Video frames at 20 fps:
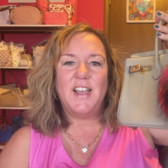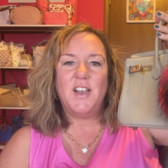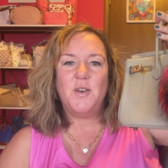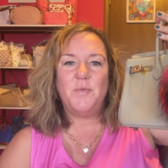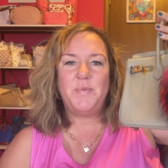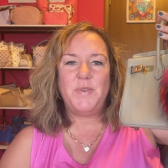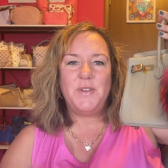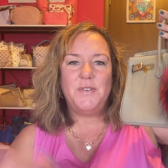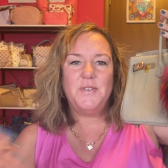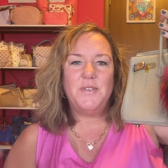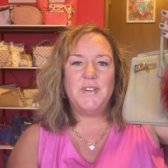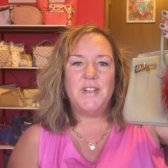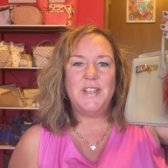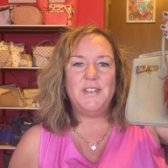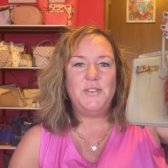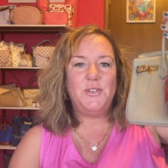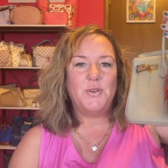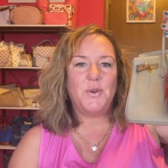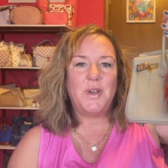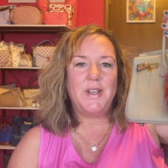hope you
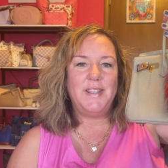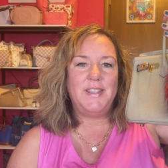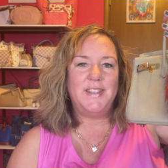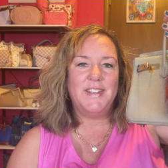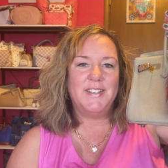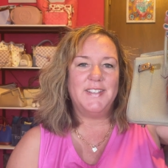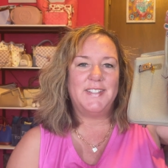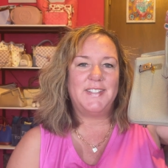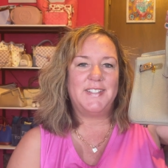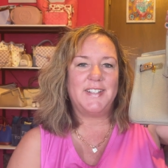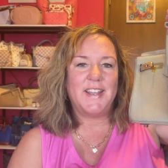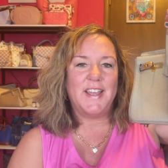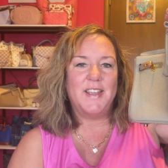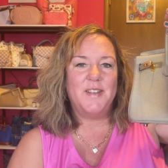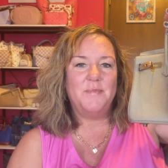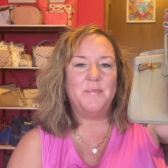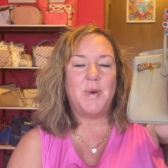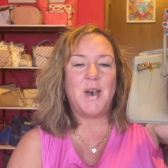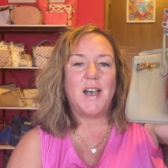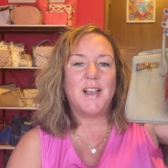enjoyed this
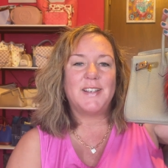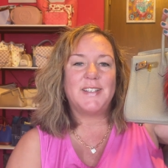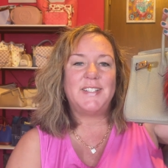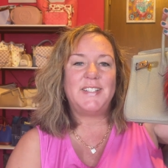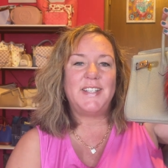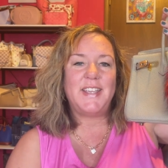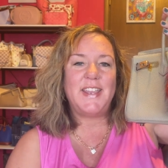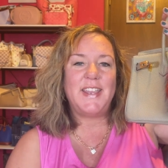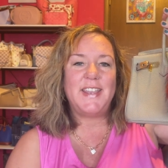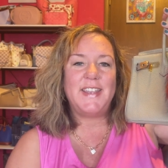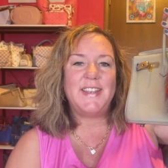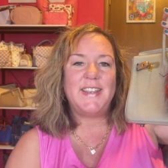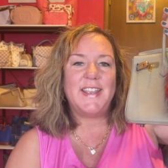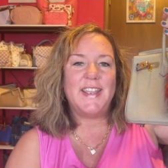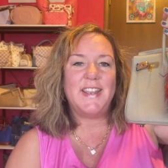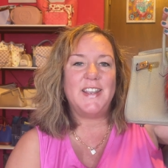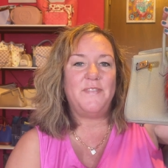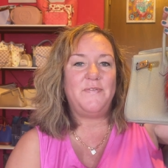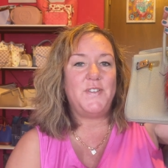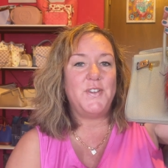unboxing.
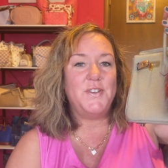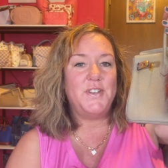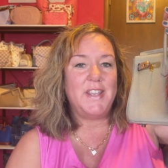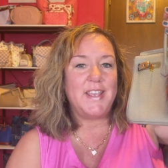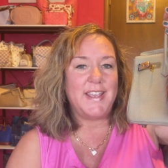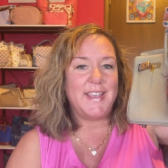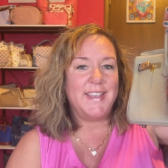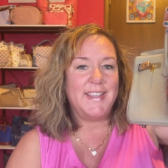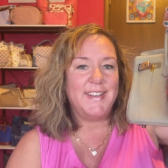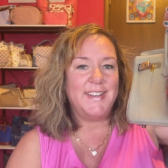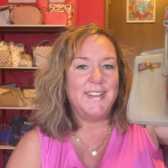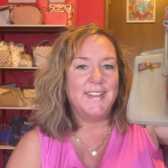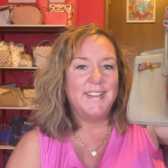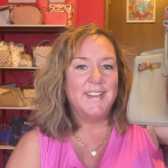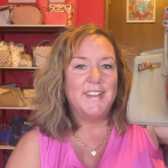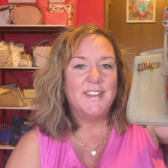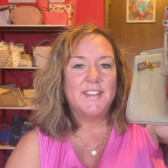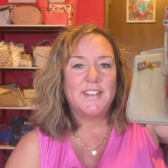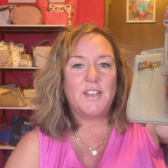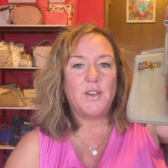And if you did,
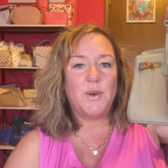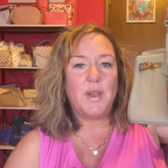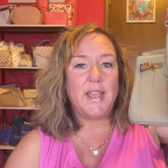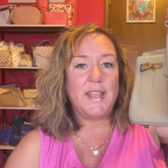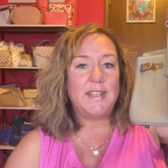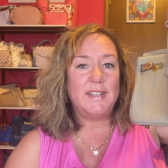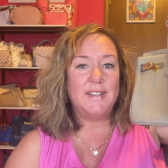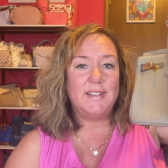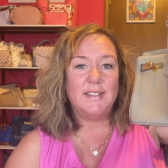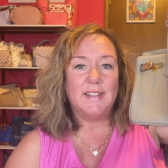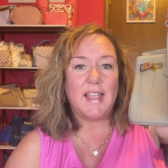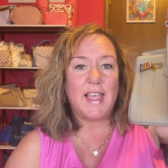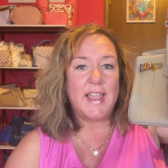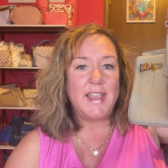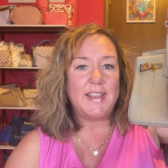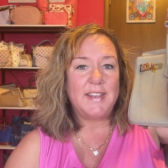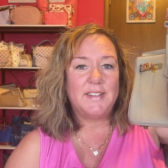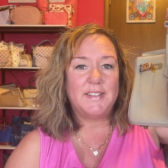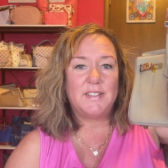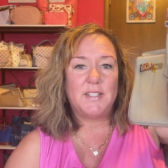go ahead and
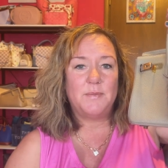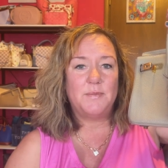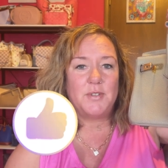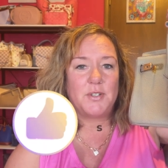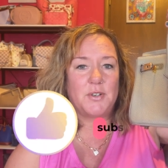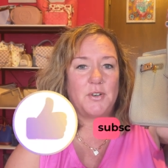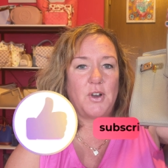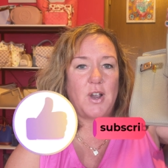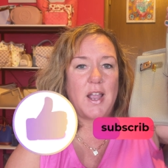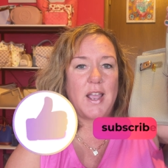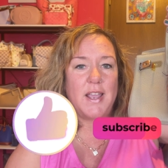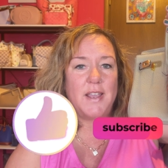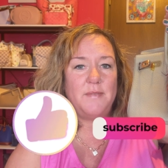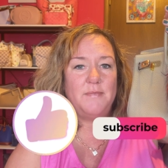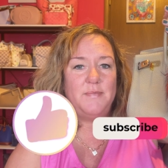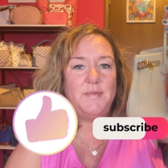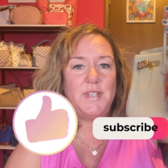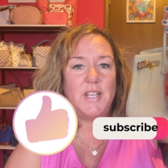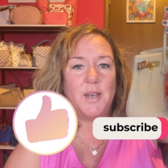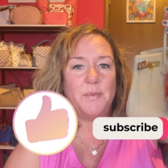like,
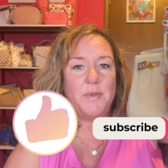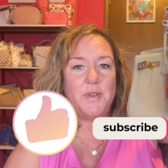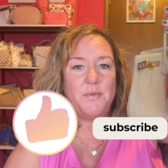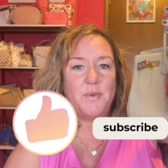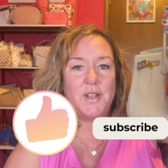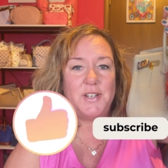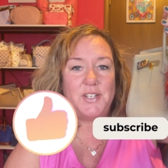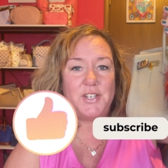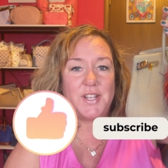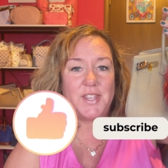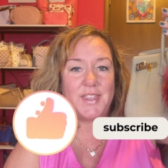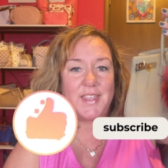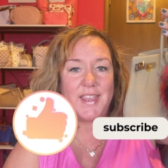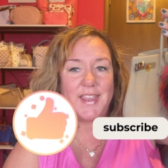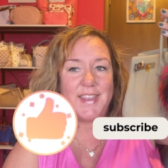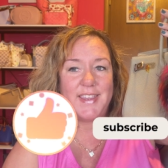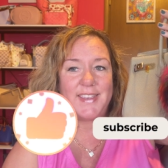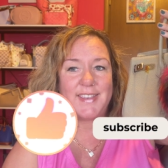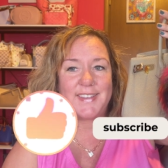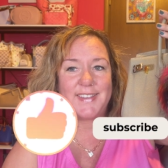subscribe, tell me what you
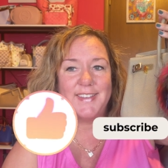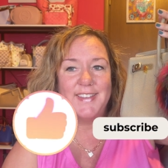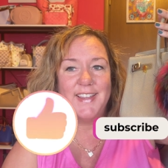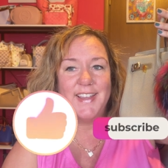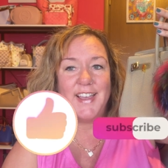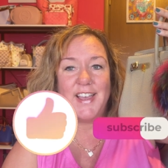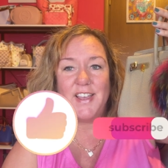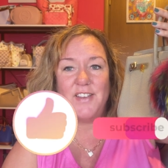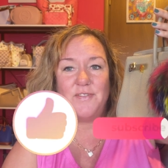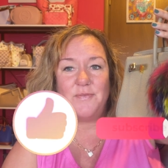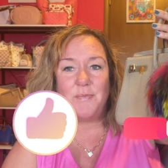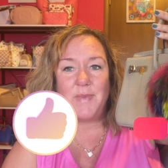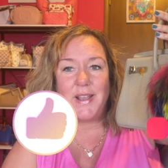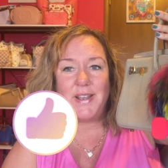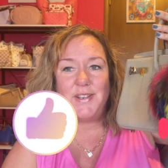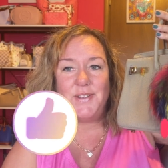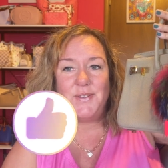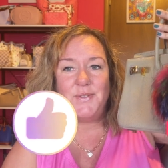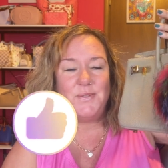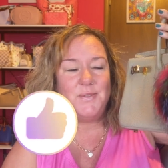think of my
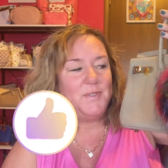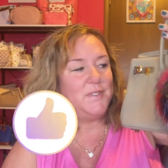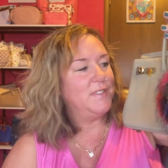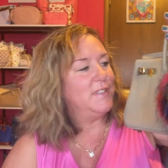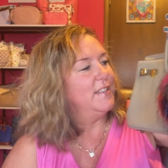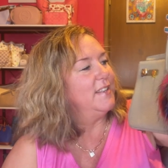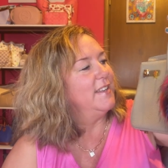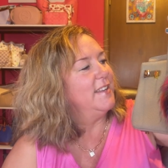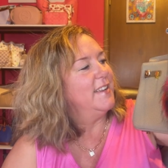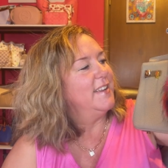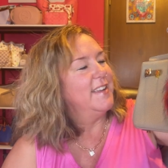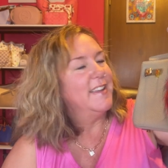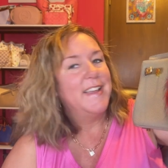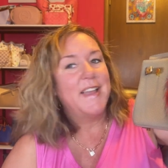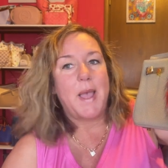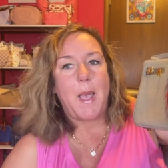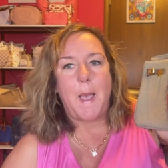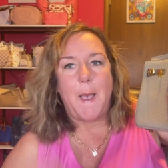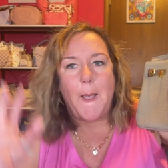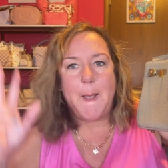new
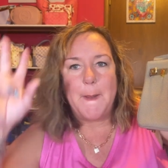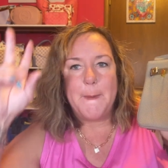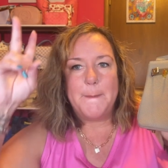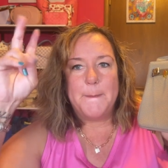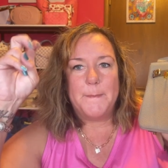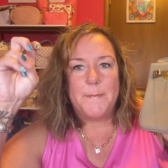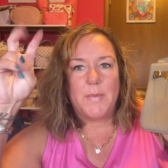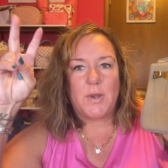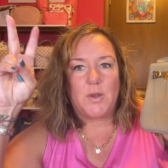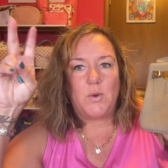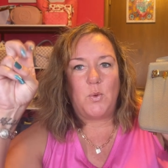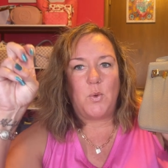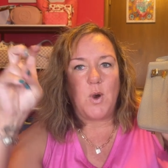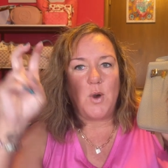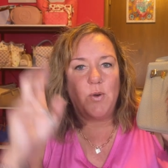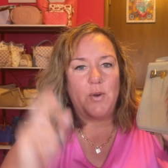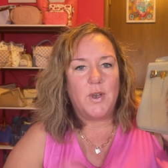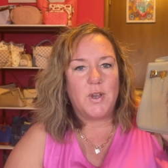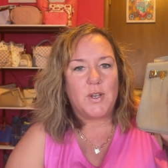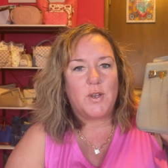
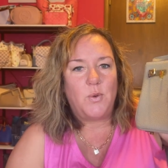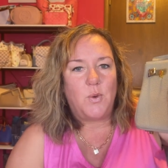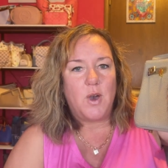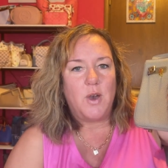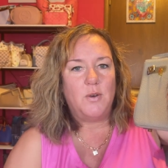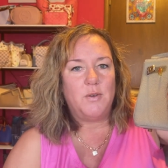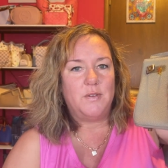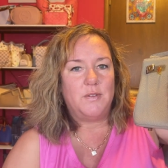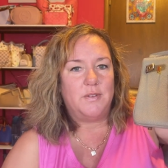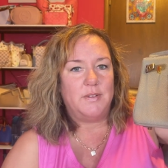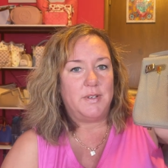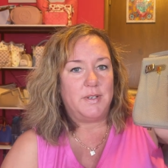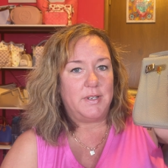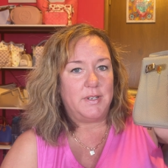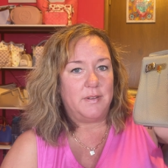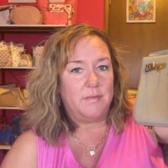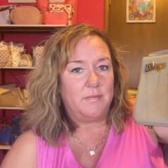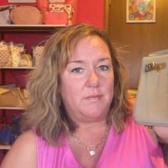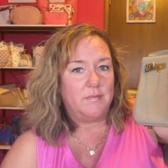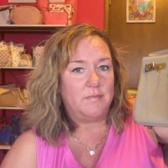quote unquote
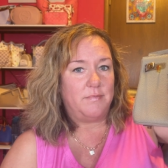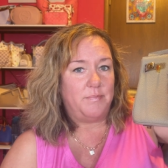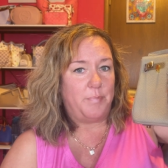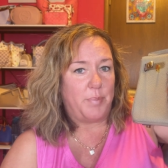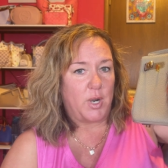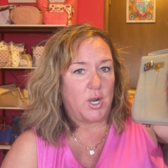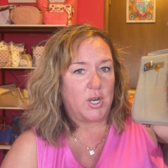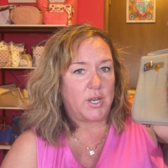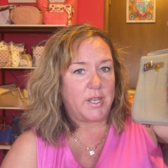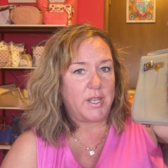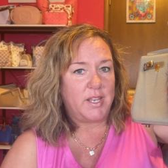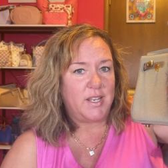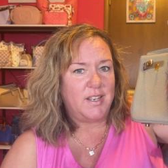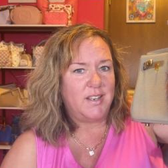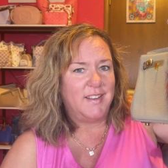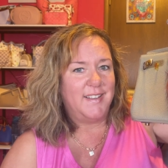Birkin.